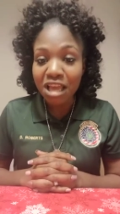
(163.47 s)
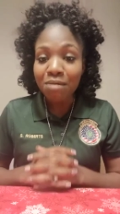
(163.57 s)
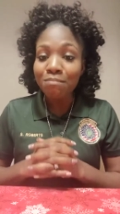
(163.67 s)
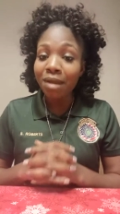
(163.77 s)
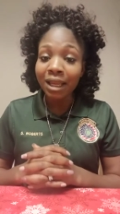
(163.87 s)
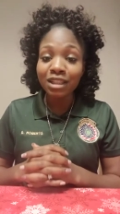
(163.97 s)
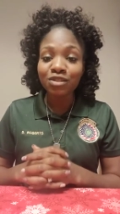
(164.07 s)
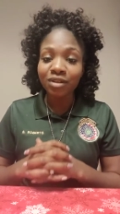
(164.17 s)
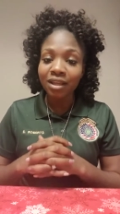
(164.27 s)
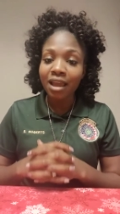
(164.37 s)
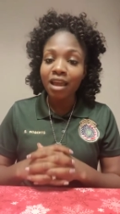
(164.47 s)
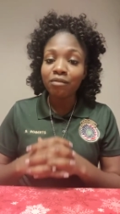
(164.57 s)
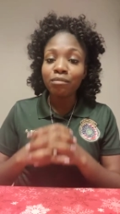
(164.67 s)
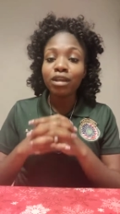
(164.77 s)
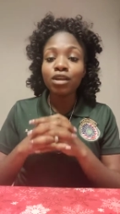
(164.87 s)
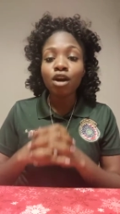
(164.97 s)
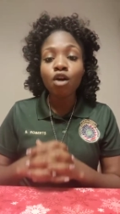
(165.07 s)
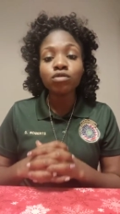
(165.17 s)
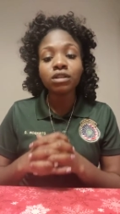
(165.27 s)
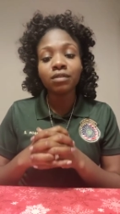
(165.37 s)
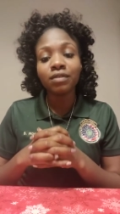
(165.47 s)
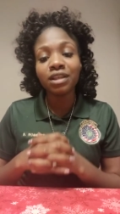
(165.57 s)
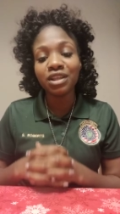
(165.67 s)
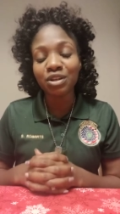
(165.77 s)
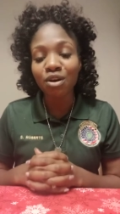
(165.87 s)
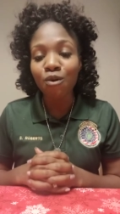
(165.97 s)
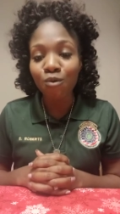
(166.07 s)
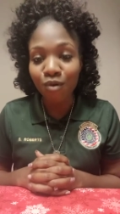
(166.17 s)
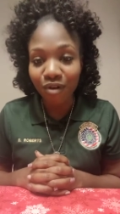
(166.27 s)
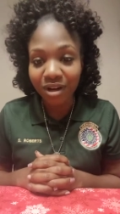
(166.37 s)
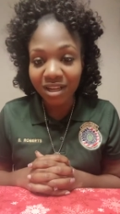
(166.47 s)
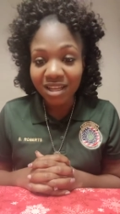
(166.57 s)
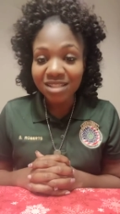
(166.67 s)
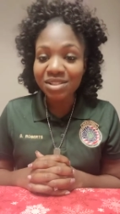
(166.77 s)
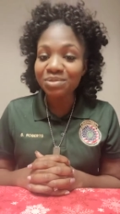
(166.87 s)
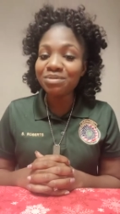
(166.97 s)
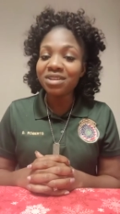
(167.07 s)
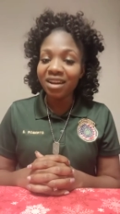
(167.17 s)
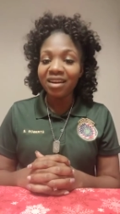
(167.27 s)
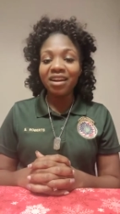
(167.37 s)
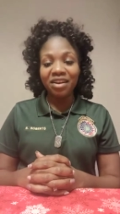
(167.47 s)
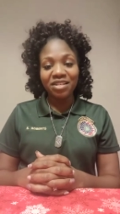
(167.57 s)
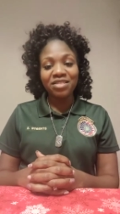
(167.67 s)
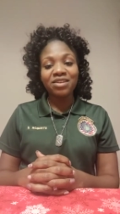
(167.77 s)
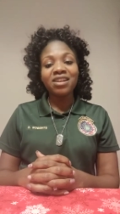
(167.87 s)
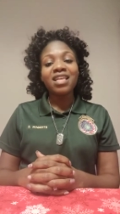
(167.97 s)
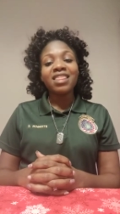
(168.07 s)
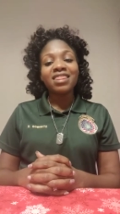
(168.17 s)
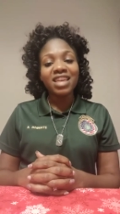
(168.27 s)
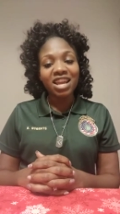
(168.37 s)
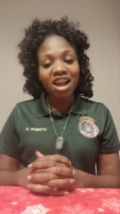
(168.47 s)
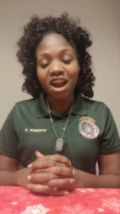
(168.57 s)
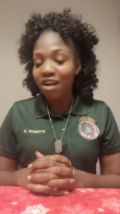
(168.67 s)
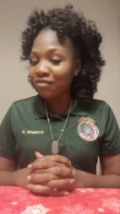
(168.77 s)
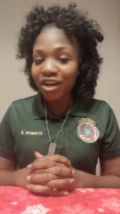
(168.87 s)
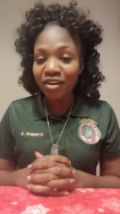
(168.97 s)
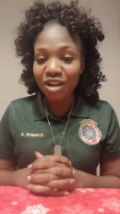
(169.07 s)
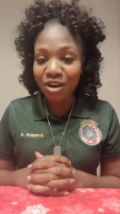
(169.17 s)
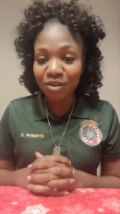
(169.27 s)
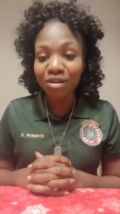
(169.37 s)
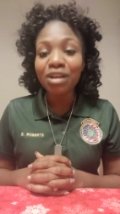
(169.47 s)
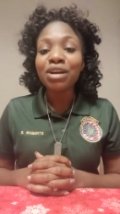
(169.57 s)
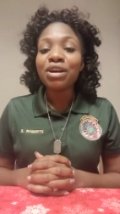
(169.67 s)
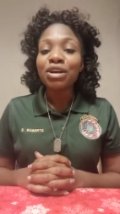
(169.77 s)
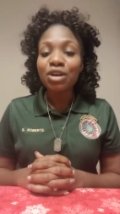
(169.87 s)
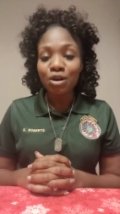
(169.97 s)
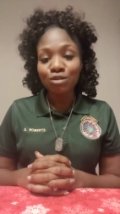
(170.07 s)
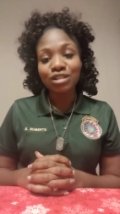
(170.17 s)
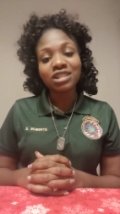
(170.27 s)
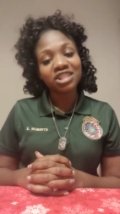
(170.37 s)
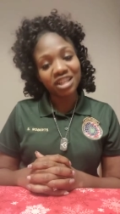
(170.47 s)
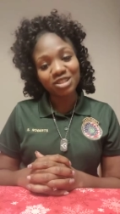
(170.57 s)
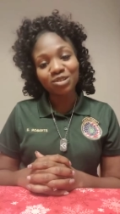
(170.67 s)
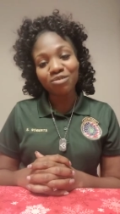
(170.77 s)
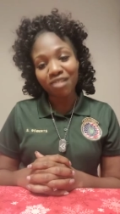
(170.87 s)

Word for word: Main Street Academy Coach of the Year Award to none other than our very own Coach Shedrick